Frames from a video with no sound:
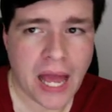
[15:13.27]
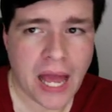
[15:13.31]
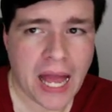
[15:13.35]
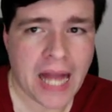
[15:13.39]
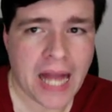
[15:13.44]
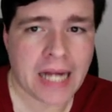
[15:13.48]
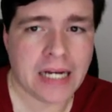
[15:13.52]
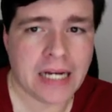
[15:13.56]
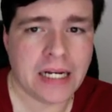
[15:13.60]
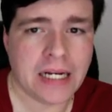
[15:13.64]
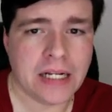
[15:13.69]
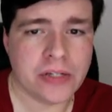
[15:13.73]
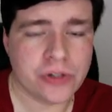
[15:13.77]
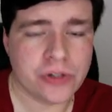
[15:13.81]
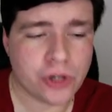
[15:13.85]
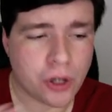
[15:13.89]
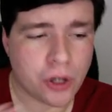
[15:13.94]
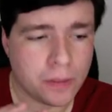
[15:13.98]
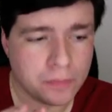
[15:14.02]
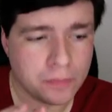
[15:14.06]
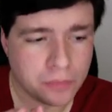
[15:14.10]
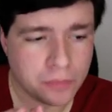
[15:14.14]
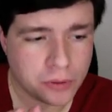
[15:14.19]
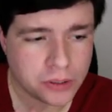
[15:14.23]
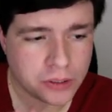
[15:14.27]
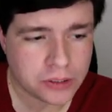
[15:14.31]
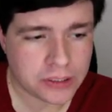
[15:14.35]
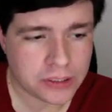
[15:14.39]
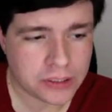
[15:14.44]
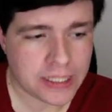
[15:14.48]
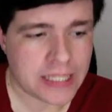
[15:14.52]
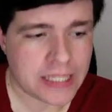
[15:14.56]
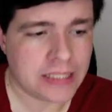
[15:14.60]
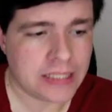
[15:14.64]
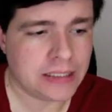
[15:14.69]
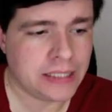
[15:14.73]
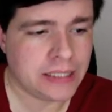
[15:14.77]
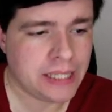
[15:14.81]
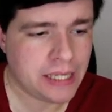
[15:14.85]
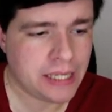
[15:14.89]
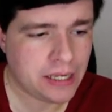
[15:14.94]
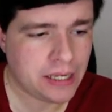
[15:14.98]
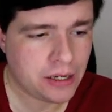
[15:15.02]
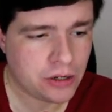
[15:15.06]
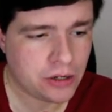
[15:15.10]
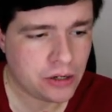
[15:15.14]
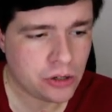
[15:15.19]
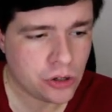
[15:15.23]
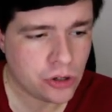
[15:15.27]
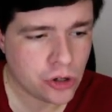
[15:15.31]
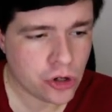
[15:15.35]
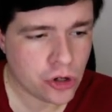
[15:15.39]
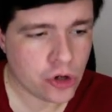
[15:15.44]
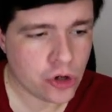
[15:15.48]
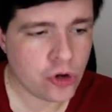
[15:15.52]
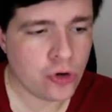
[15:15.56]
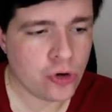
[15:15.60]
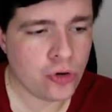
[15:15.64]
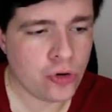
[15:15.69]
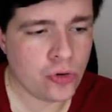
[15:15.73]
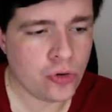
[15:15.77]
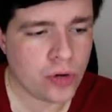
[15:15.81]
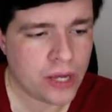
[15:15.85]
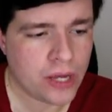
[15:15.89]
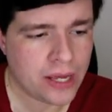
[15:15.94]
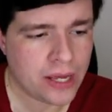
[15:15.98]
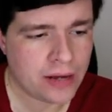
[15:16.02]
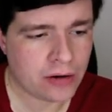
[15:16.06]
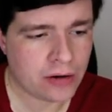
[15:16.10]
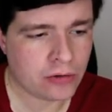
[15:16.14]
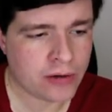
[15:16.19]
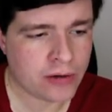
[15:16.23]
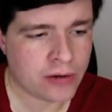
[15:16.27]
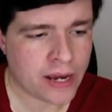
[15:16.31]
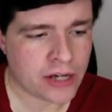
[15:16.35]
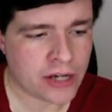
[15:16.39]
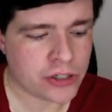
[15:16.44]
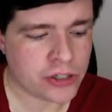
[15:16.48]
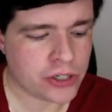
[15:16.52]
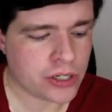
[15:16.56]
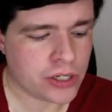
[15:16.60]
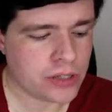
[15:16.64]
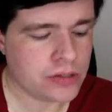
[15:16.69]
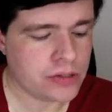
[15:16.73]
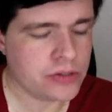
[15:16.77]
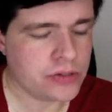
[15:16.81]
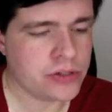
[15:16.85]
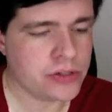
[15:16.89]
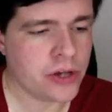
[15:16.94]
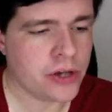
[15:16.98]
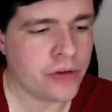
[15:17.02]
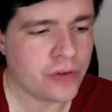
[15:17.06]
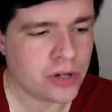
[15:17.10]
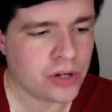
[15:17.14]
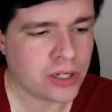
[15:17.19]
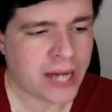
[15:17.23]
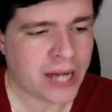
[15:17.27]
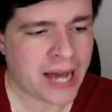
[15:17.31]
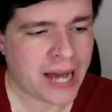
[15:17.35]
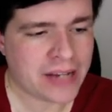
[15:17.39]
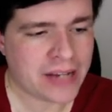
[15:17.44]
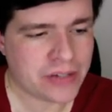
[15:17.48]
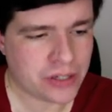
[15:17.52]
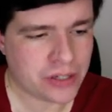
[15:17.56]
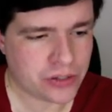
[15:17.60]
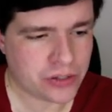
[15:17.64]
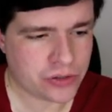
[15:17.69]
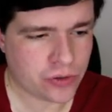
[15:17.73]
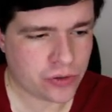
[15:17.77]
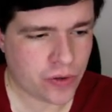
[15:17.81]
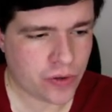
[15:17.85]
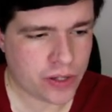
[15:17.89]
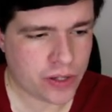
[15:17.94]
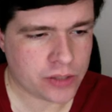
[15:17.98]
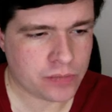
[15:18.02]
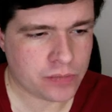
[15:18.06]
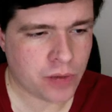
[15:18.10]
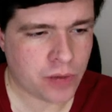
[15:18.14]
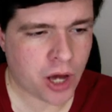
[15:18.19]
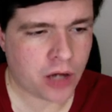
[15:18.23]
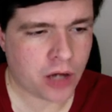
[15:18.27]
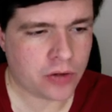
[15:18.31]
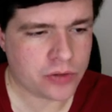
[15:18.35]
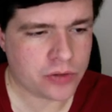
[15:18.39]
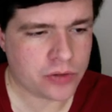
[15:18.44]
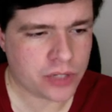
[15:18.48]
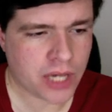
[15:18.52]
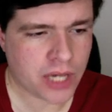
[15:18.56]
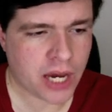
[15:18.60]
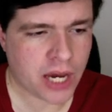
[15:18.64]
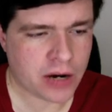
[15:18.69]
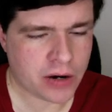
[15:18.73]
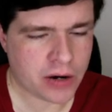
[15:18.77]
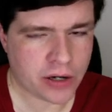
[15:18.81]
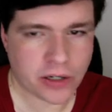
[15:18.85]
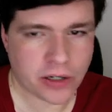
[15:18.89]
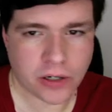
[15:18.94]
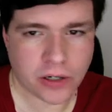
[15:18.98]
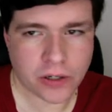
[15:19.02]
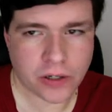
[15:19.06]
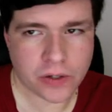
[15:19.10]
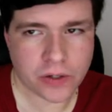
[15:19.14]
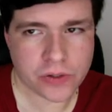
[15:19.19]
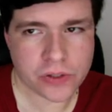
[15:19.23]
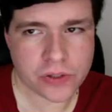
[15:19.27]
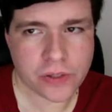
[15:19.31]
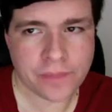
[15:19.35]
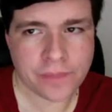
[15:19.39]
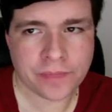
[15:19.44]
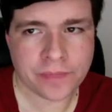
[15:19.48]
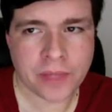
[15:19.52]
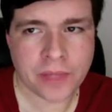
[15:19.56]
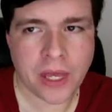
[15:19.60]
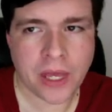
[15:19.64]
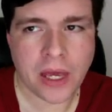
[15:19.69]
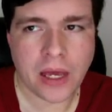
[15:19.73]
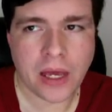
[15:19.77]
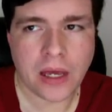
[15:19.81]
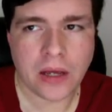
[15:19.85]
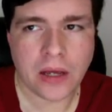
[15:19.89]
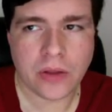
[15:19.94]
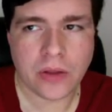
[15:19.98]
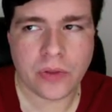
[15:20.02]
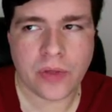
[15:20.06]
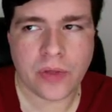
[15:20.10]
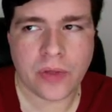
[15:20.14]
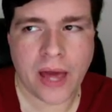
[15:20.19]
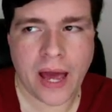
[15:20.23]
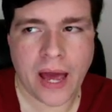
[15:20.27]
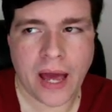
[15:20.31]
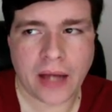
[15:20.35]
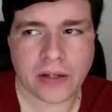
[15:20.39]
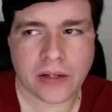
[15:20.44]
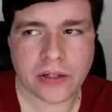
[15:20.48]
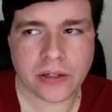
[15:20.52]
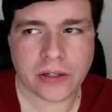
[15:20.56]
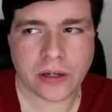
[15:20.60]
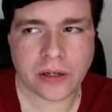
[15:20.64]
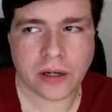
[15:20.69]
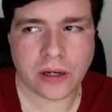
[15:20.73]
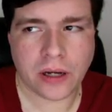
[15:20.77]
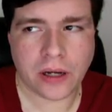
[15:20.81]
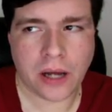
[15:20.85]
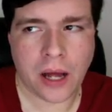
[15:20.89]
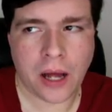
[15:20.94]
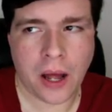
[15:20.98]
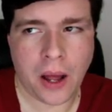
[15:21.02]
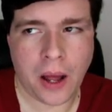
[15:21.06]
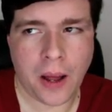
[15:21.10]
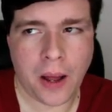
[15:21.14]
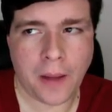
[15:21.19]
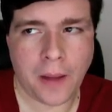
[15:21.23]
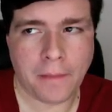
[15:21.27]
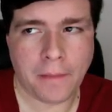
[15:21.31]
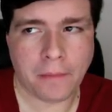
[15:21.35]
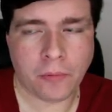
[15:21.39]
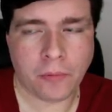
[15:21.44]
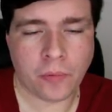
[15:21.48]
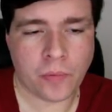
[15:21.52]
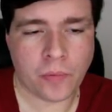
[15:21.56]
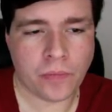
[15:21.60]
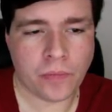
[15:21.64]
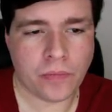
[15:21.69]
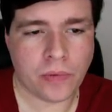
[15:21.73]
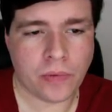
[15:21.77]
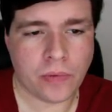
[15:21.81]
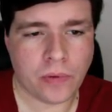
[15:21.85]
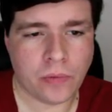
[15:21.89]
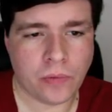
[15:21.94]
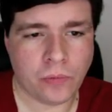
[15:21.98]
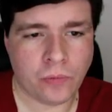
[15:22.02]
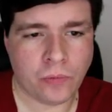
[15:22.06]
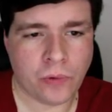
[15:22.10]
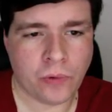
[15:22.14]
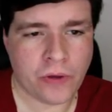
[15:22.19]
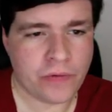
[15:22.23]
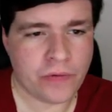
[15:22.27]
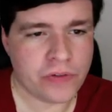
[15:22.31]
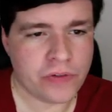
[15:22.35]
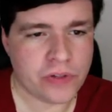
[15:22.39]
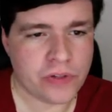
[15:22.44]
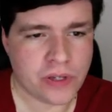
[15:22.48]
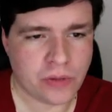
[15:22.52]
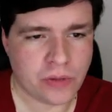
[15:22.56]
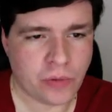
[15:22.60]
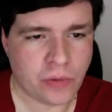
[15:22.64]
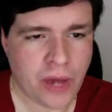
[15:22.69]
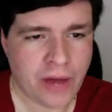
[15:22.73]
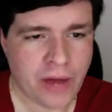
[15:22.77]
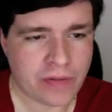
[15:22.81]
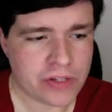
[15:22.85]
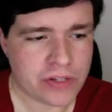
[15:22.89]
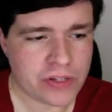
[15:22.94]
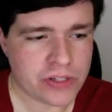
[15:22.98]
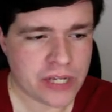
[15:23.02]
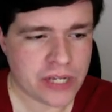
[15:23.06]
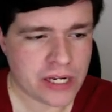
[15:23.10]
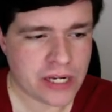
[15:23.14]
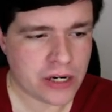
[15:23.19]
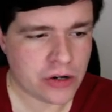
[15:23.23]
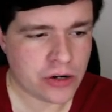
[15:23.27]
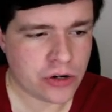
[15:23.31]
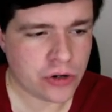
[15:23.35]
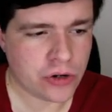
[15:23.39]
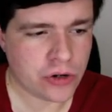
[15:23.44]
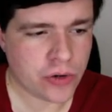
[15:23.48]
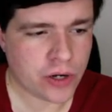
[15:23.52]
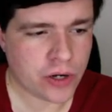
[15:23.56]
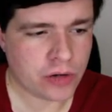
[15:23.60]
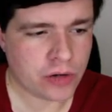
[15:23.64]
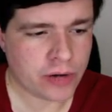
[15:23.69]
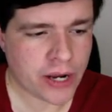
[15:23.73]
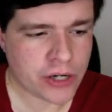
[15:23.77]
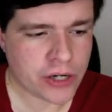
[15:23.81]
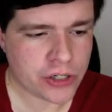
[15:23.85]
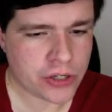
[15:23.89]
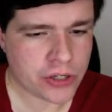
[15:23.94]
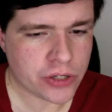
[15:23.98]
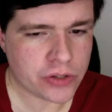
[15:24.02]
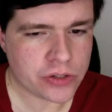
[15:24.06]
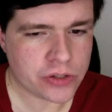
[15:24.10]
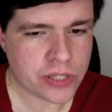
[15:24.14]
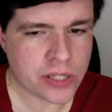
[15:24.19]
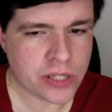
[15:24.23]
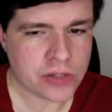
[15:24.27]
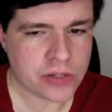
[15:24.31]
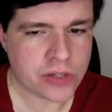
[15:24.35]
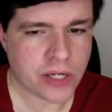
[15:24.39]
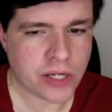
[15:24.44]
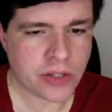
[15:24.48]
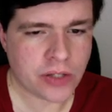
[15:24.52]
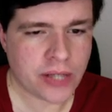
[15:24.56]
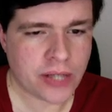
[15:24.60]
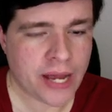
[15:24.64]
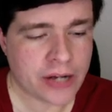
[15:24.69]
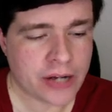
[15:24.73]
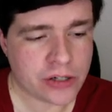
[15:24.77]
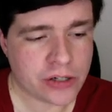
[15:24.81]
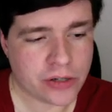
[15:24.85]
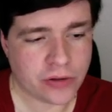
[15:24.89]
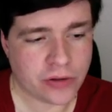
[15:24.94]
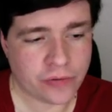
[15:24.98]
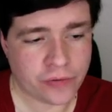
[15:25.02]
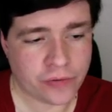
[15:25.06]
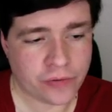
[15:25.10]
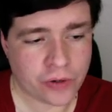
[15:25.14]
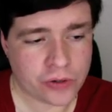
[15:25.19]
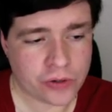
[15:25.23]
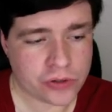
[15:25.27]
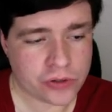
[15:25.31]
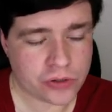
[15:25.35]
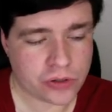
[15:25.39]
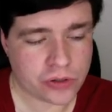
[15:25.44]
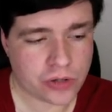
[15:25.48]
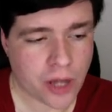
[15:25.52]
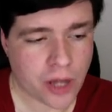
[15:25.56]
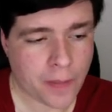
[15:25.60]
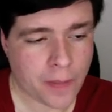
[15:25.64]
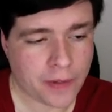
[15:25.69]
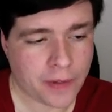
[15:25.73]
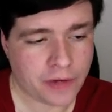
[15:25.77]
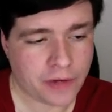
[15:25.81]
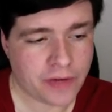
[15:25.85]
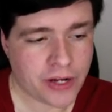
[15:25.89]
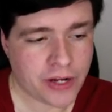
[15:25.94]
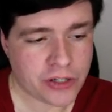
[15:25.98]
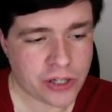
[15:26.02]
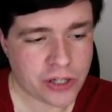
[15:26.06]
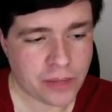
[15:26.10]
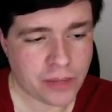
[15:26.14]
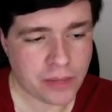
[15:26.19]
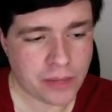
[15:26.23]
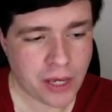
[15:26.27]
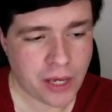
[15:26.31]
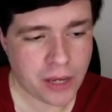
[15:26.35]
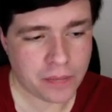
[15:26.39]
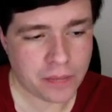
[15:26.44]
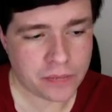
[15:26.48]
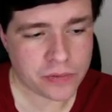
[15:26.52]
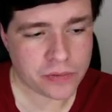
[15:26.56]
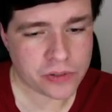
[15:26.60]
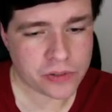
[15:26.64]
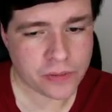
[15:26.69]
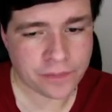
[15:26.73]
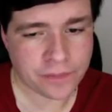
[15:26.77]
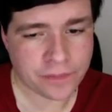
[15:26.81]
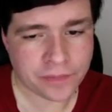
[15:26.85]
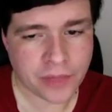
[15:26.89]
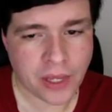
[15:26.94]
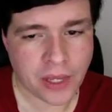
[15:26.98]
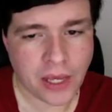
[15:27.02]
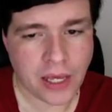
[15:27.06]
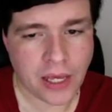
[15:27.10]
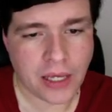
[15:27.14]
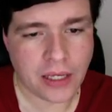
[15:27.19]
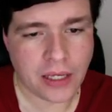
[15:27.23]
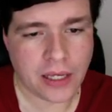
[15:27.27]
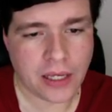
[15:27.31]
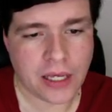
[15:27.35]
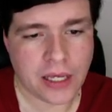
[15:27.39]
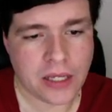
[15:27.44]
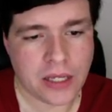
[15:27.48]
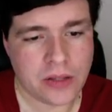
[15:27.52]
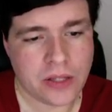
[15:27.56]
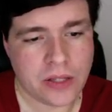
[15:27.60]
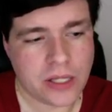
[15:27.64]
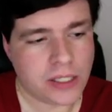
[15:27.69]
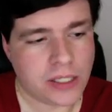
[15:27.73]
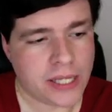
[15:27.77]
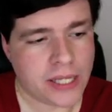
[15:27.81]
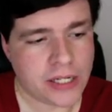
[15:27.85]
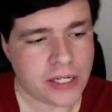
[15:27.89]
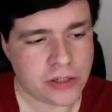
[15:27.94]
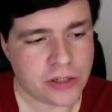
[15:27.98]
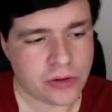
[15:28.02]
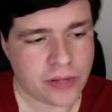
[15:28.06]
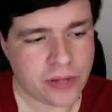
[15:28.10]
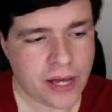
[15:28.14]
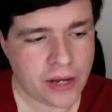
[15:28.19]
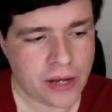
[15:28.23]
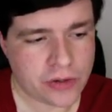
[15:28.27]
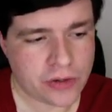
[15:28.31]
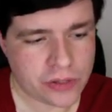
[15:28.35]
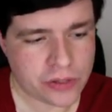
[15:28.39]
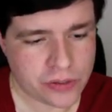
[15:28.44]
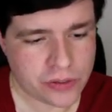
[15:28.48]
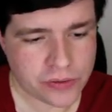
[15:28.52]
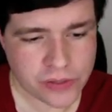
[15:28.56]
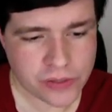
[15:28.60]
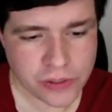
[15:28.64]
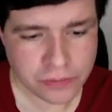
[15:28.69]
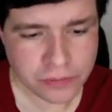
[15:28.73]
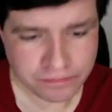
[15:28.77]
and it is completely new iterations of classic Zoids models and characters that we haven't seen a new iteration since like the first couple of HMMs in the late 2000s.